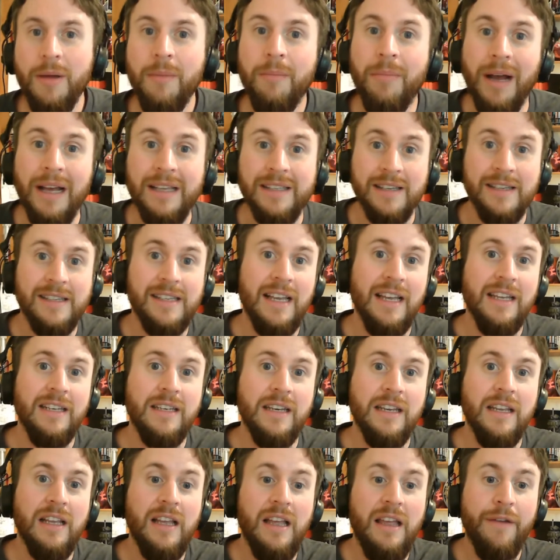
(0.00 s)
But as I said,
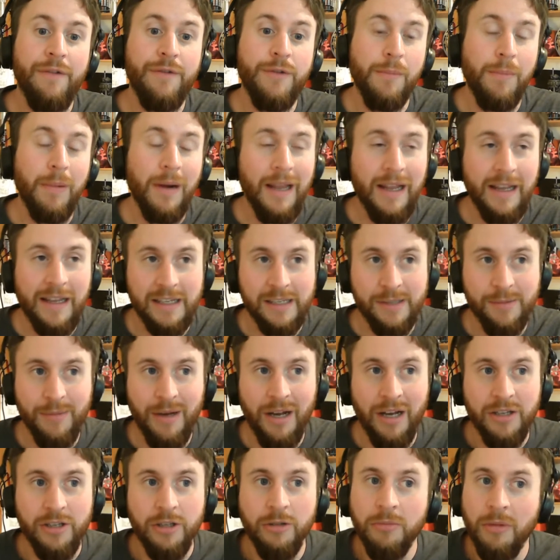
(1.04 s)
if you're playing it
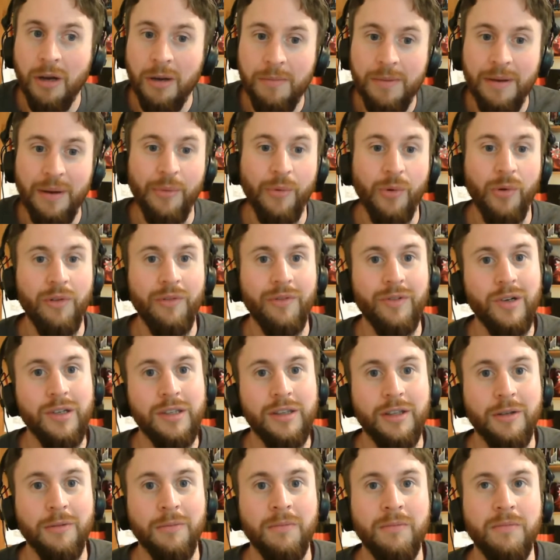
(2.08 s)
smart, you might be able to avoid
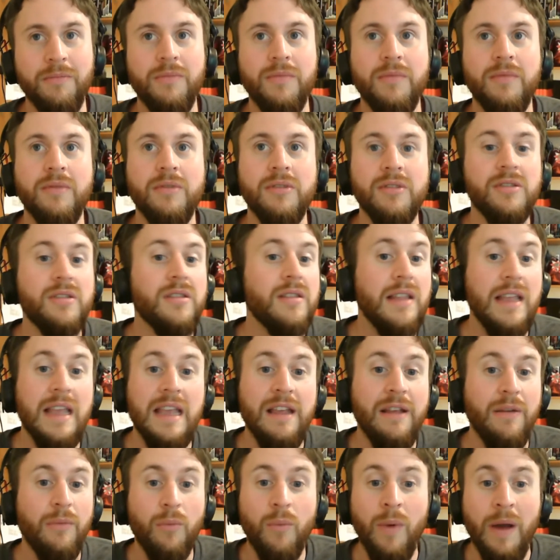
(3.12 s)
them,
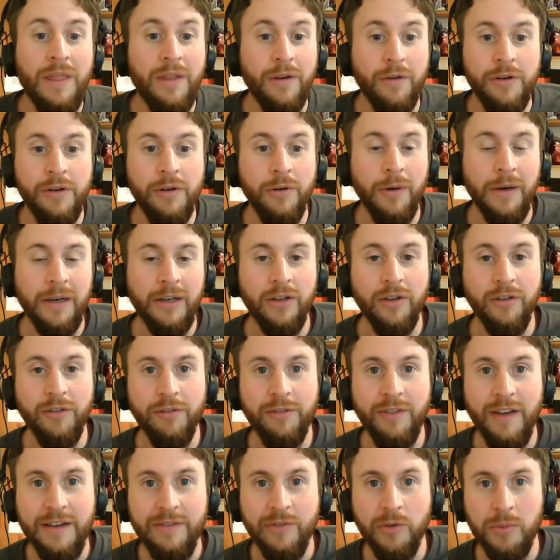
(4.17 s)
whether you're in good
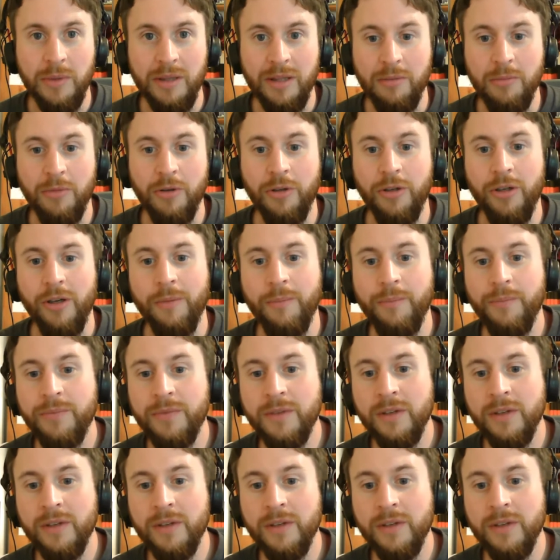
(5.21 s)
favor with them or not.